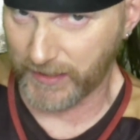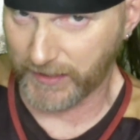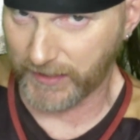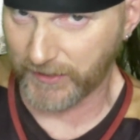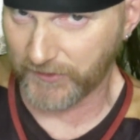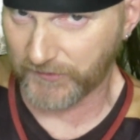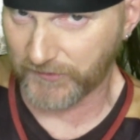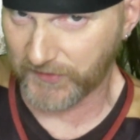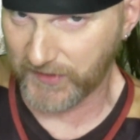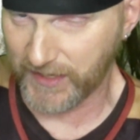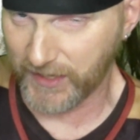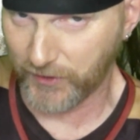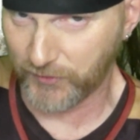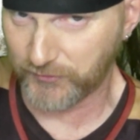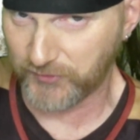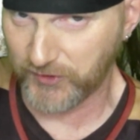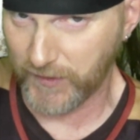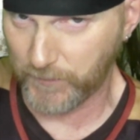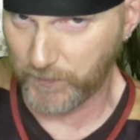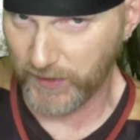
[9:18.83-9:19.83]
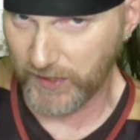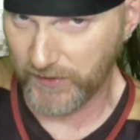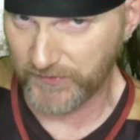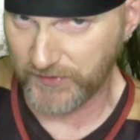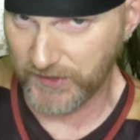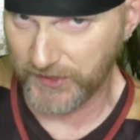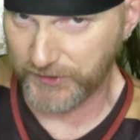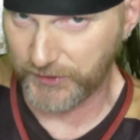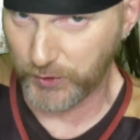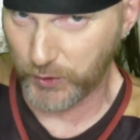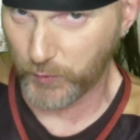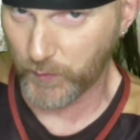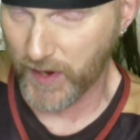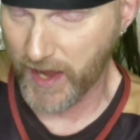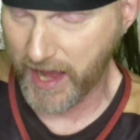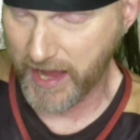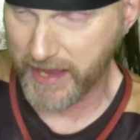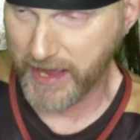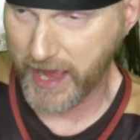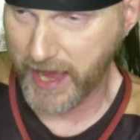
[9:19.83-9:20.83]
against the
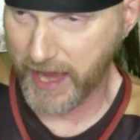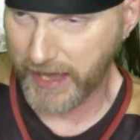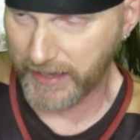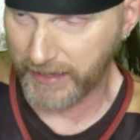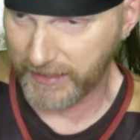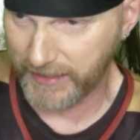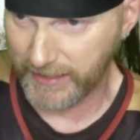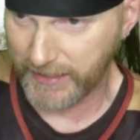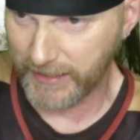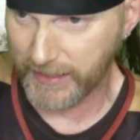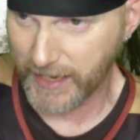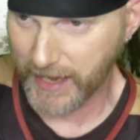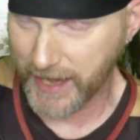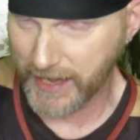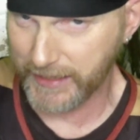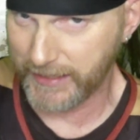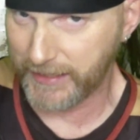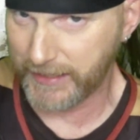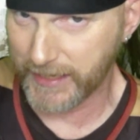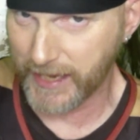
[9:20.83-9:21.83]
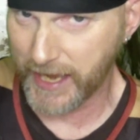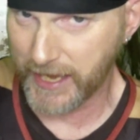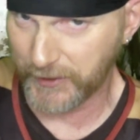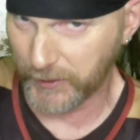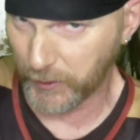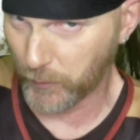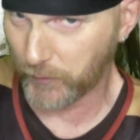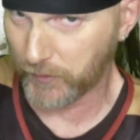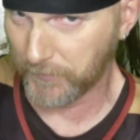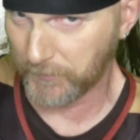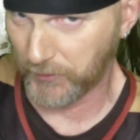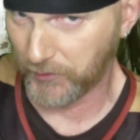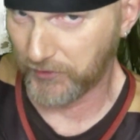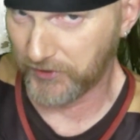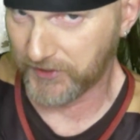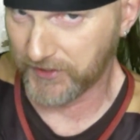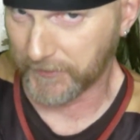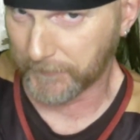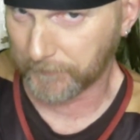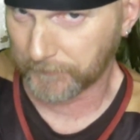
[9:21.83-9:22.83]
LGBTQIAEIEIO
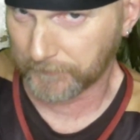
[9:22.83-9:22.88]
community.